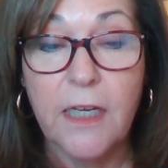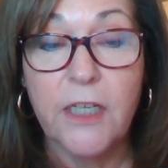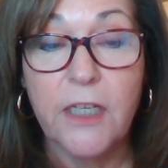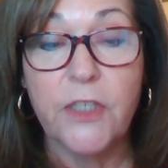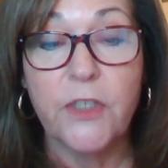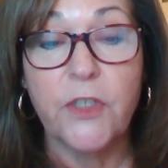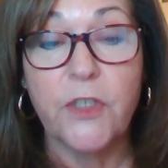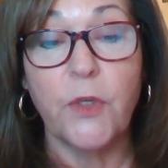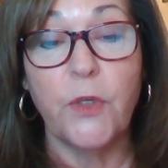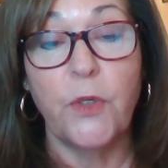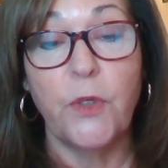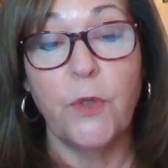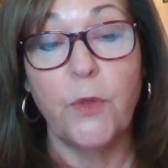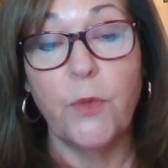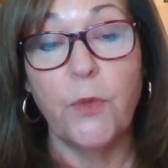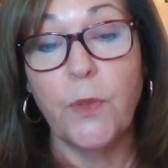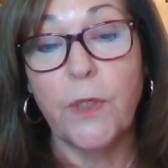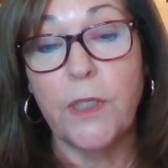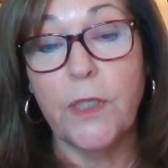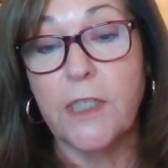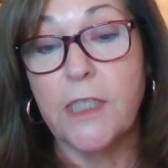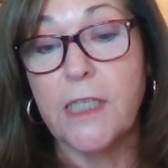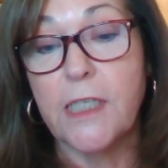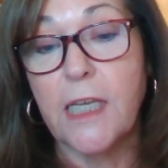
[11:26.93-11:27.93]
So you
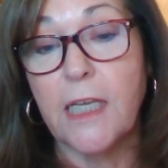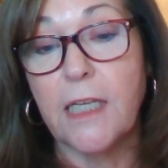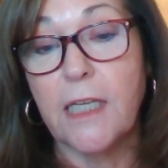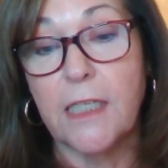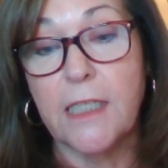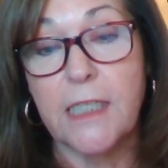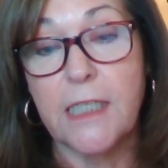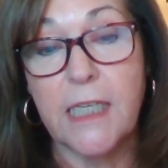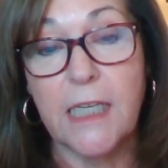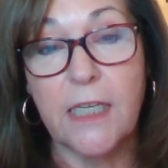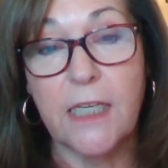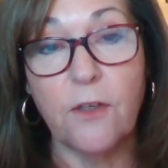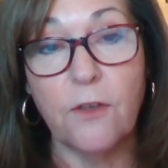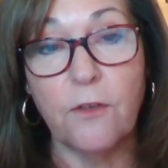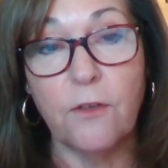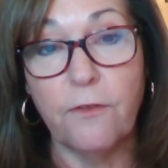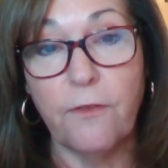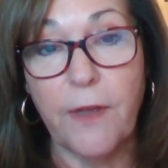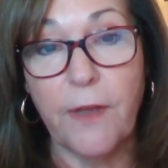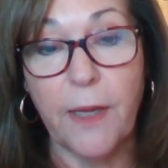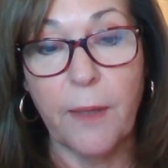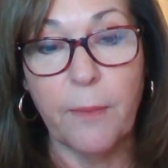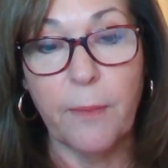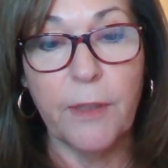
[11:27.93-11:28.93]
can sell a single
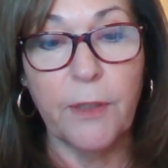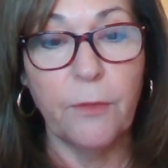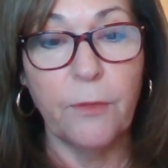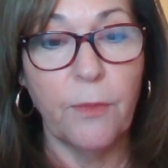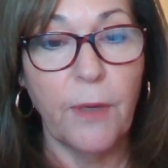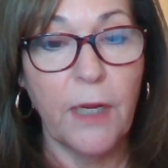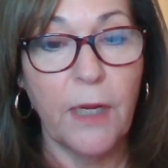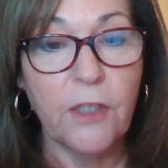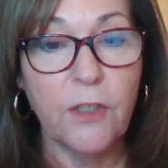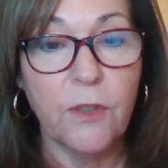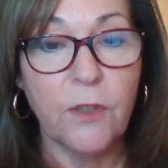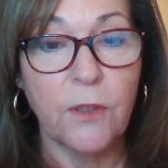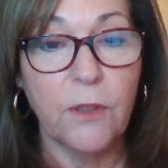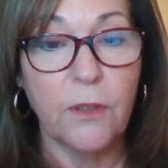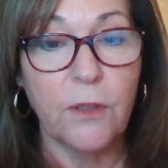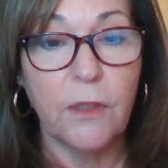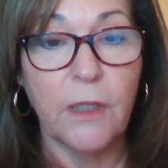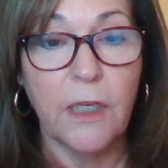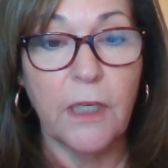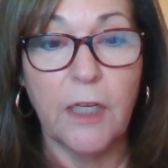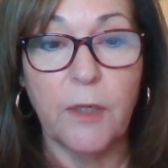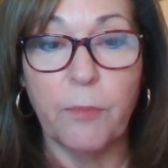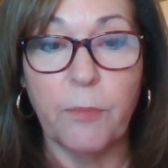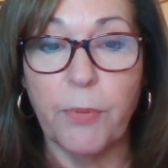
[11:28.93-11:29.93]
family
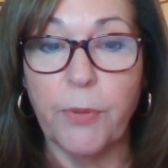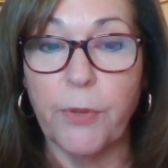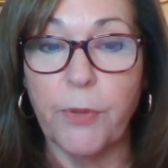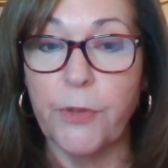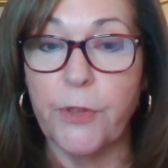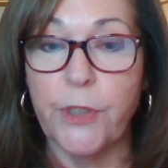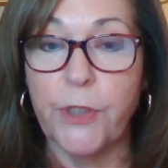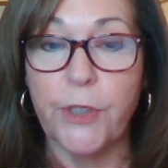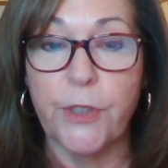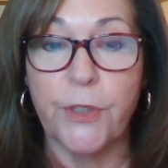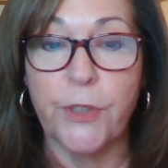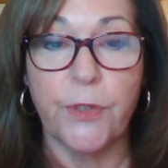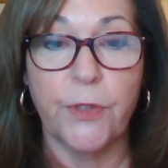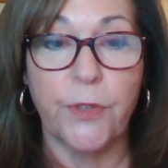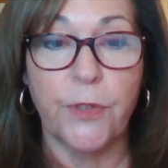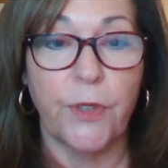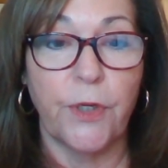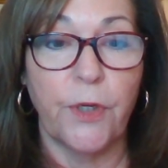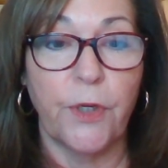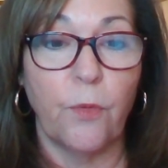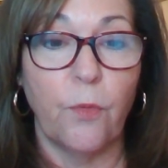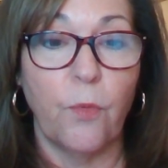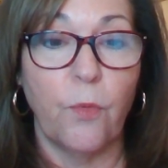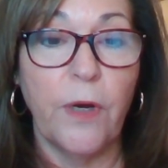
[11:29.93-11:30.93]
rental and purchase
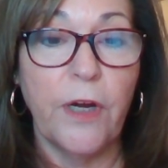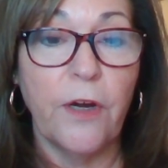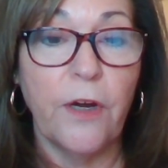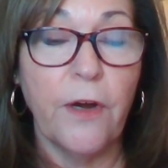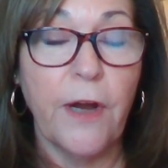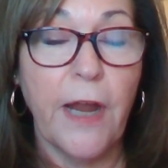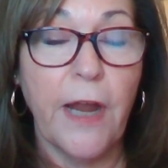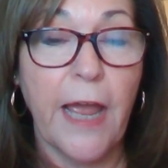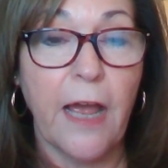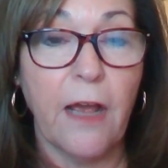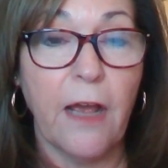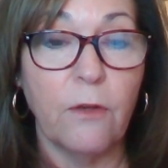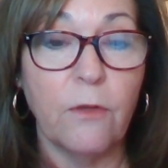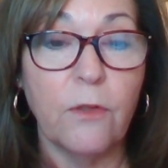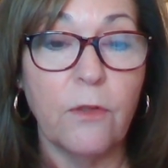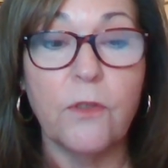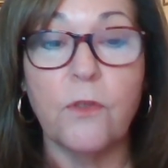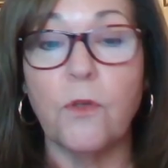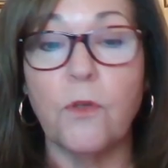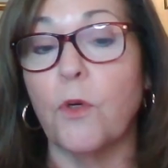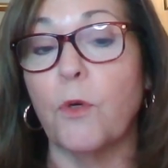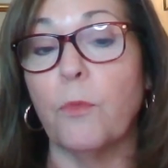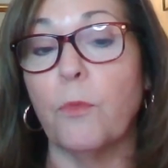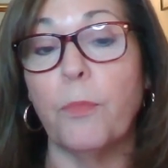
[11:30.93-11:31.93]
a
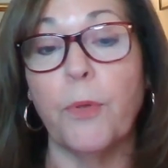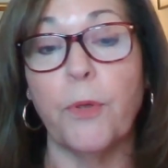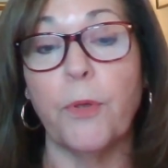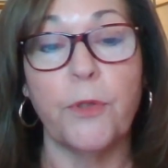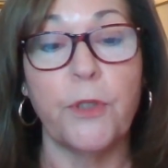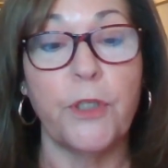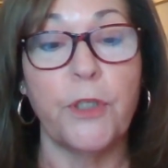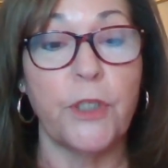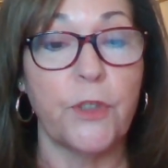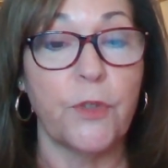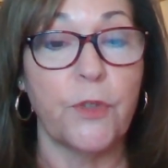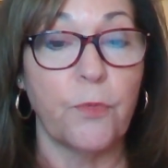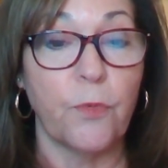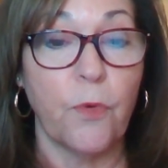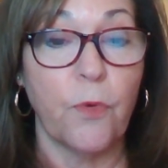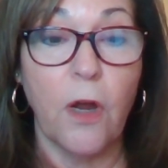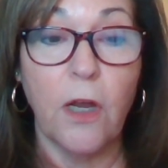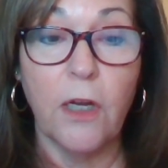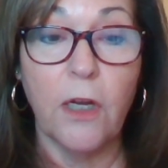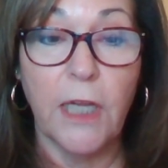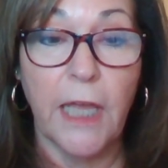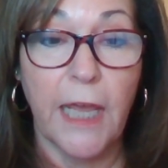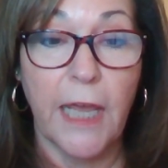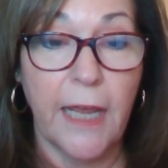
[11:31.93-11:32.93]
warehouse or purchase
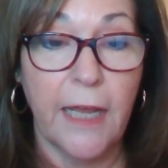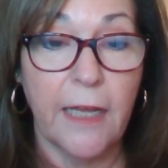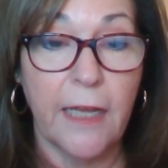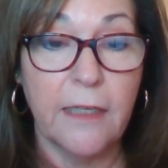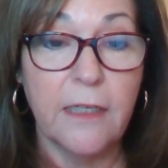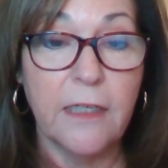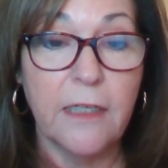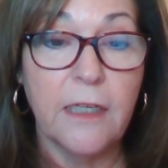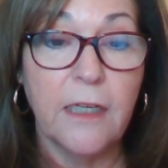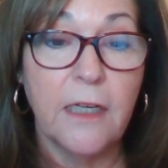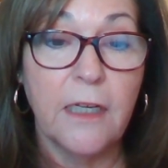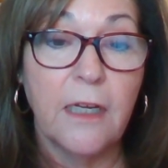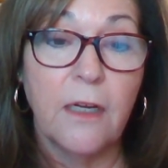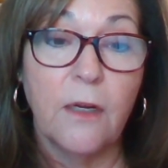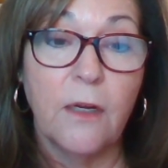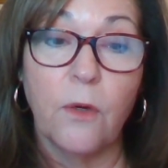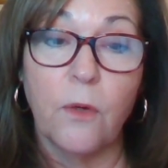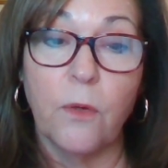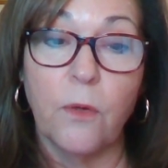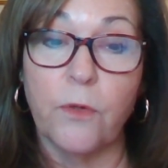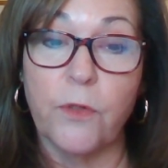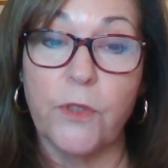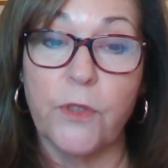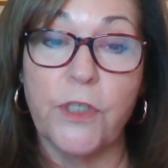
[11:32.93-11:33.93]
raw land,
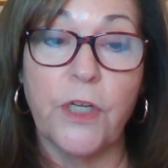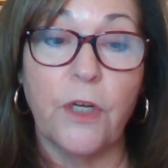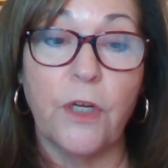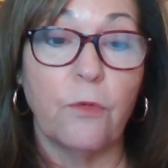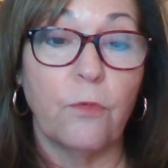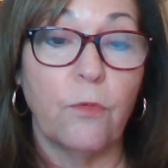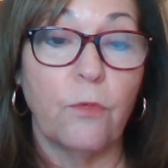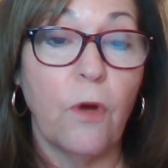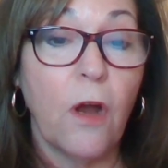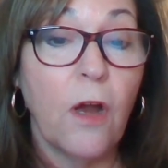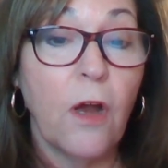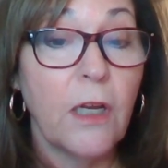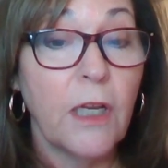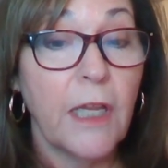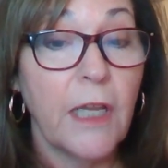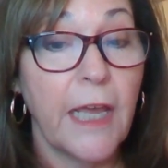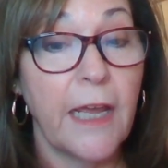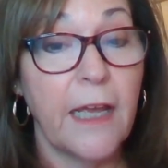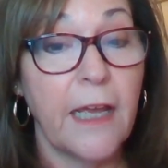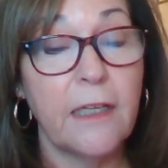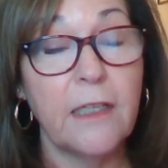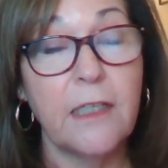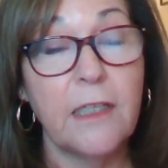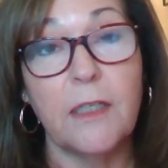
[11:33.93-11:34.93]
or sell raw
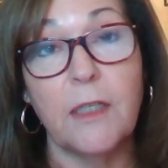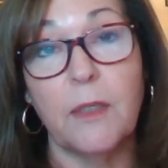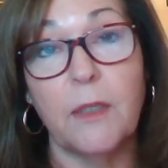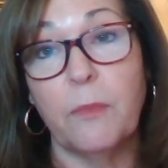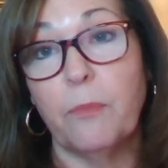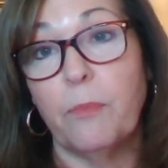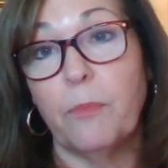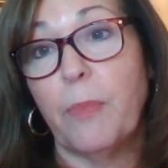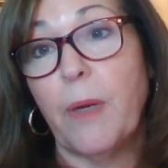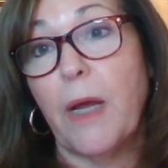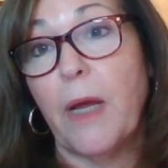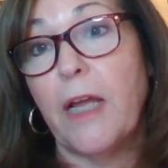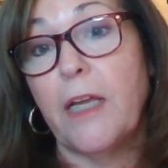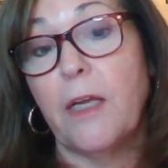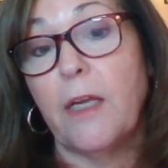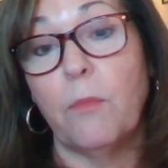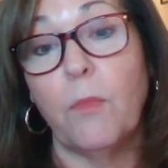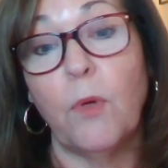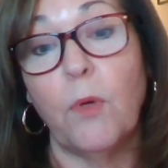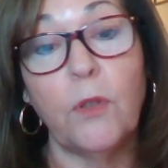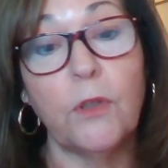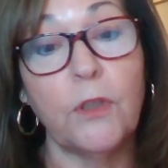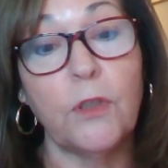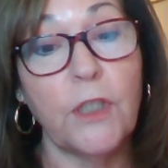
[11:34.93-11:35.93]
land, buy a
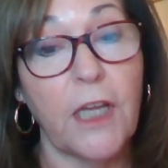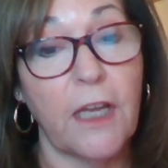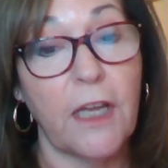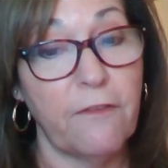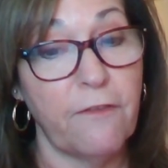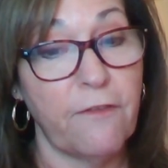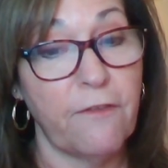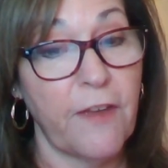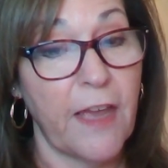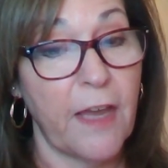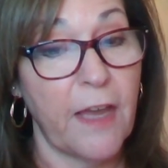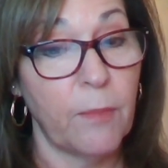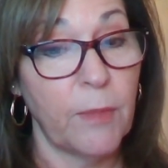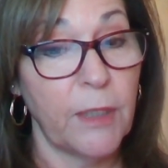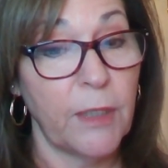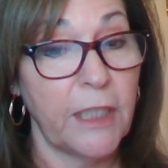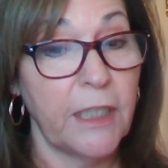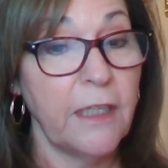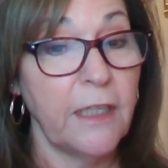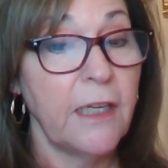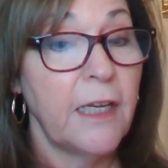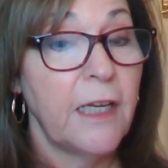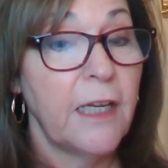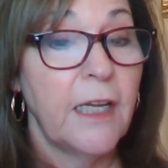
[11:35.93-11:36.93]

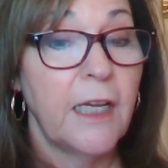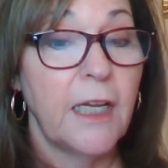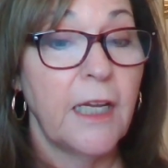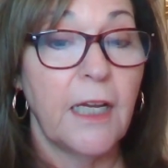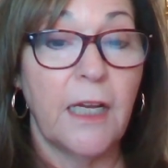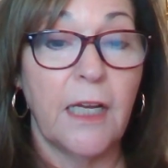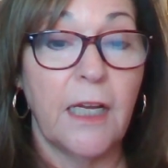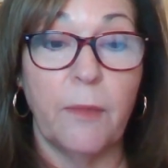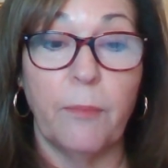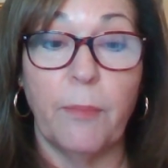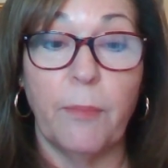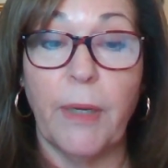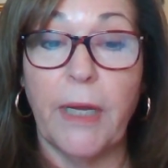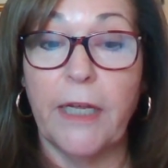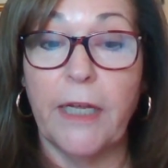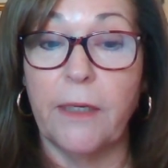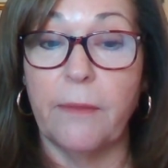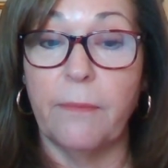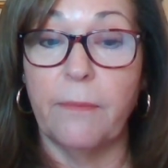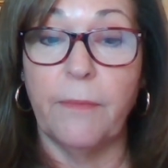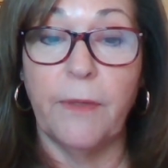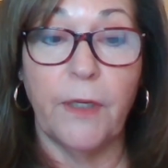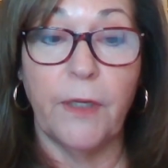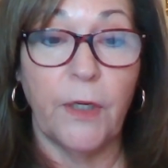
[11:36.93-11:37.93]
multifamily, buy
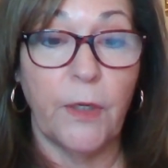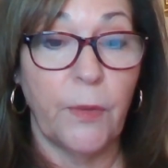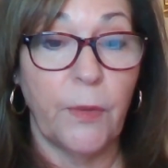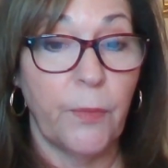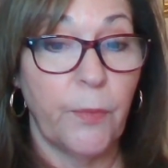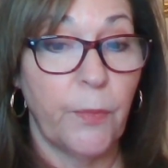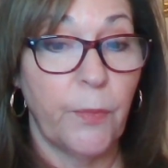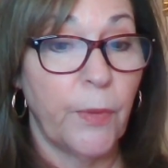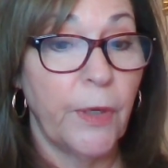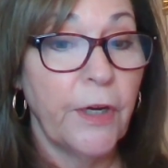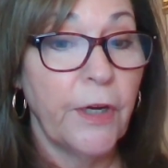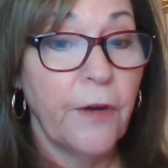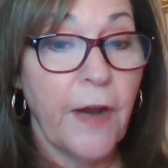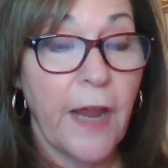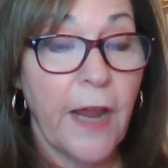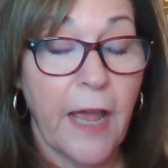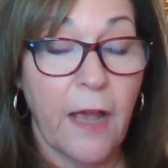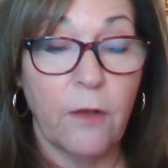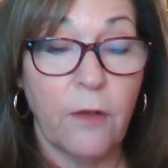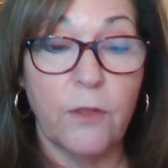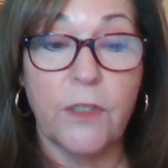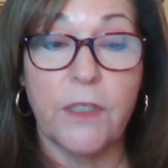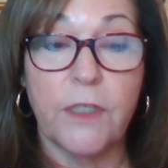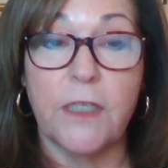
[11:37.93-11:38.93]

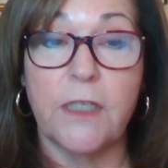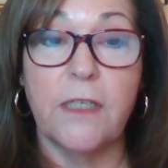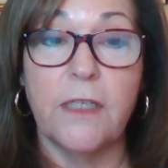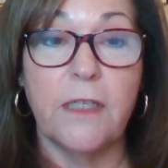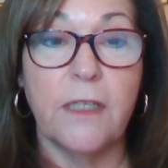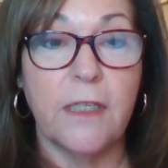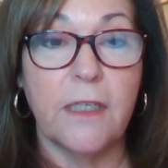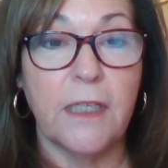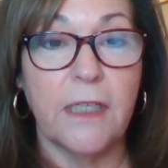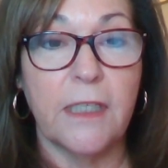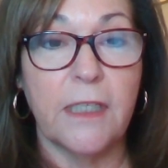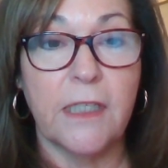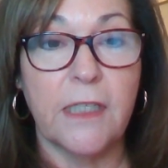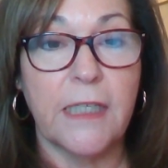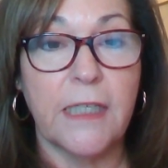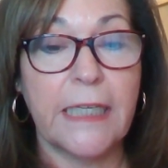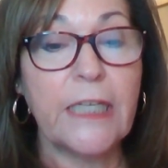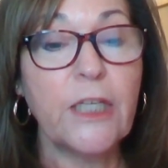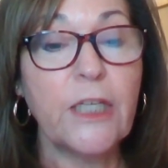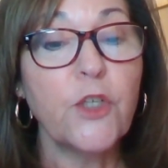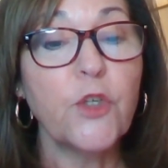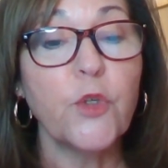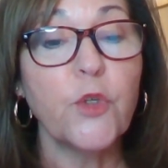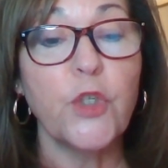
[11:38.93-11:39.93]
warehouses. It's
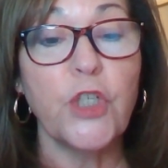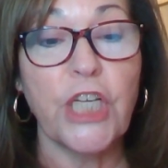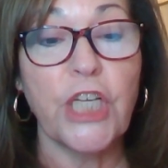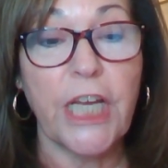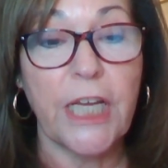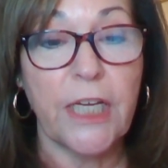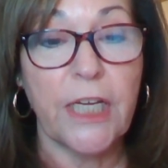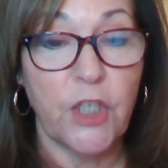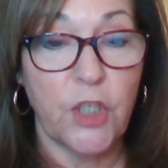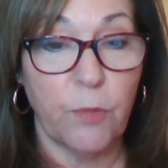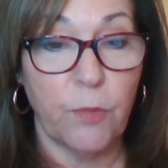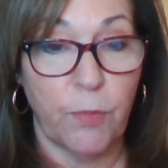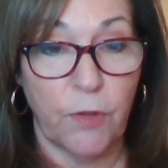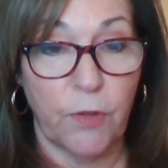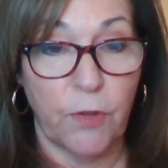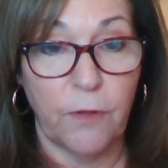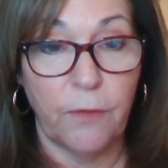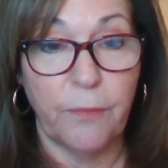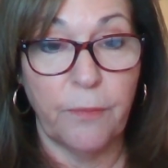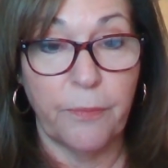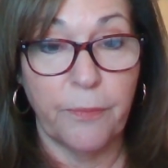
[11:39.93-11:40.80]
interchangeable.